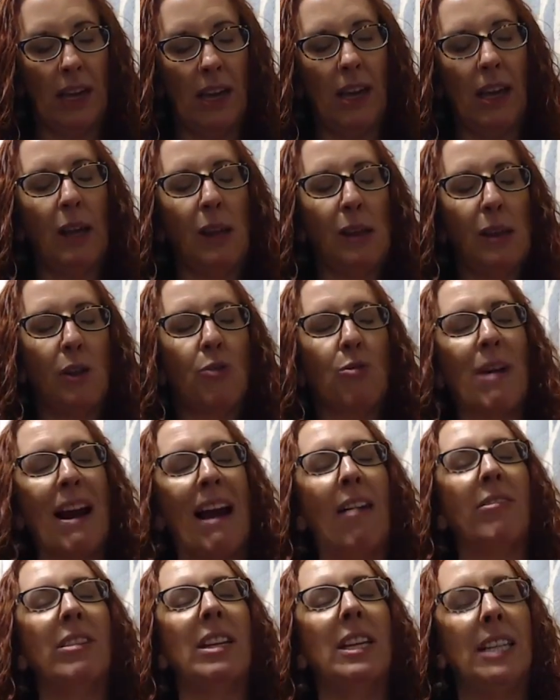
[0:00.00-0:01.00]
is
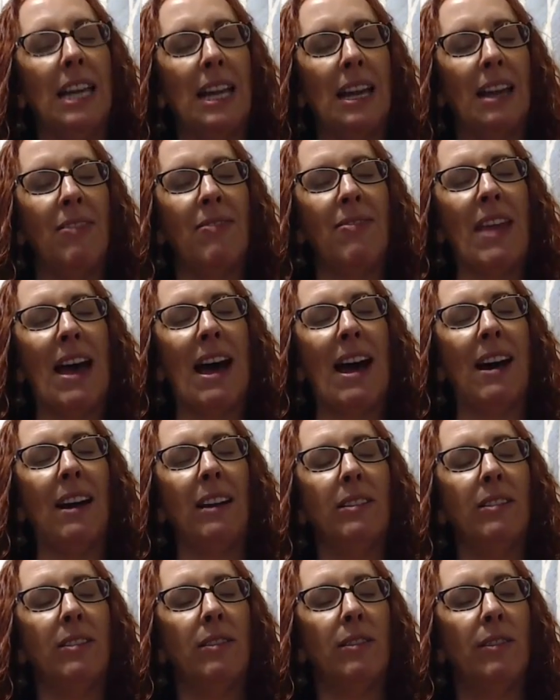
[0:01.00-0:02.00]
grounded in that
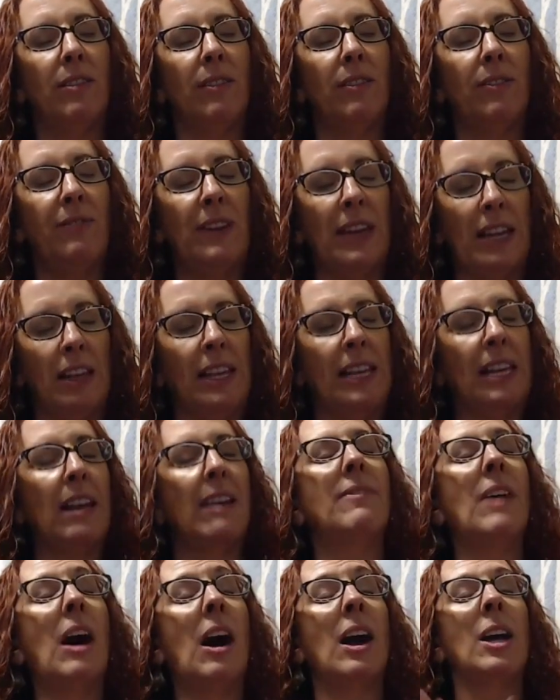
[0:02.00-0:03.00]
feeling
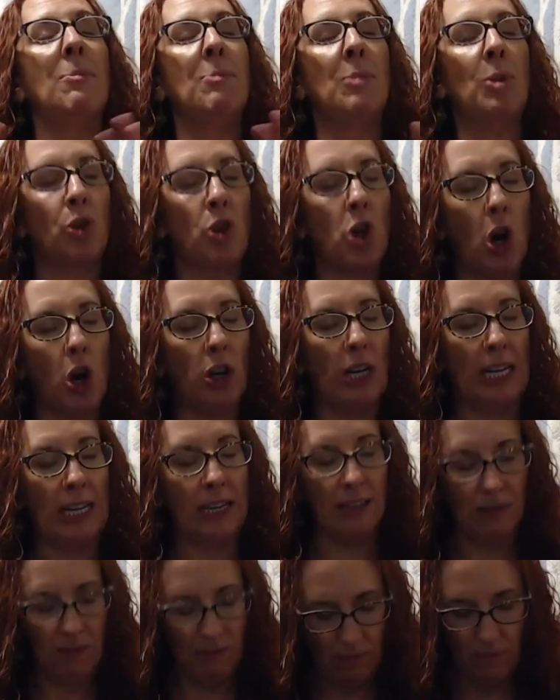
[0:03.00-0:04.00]
of I'm your
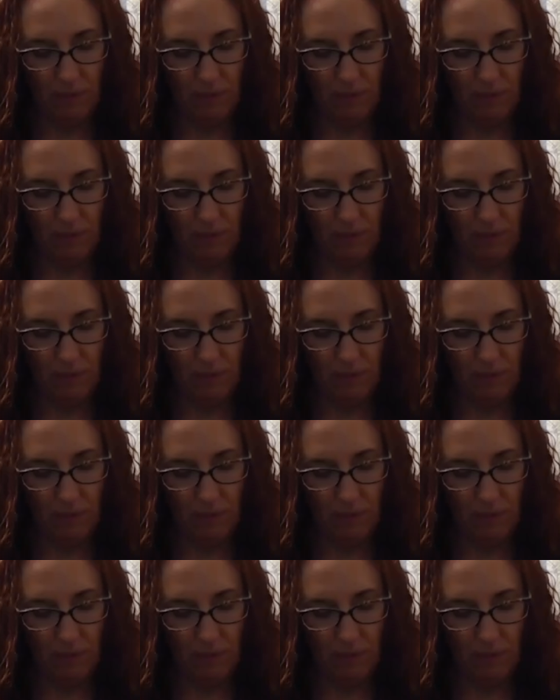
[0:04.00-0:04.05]
guardian.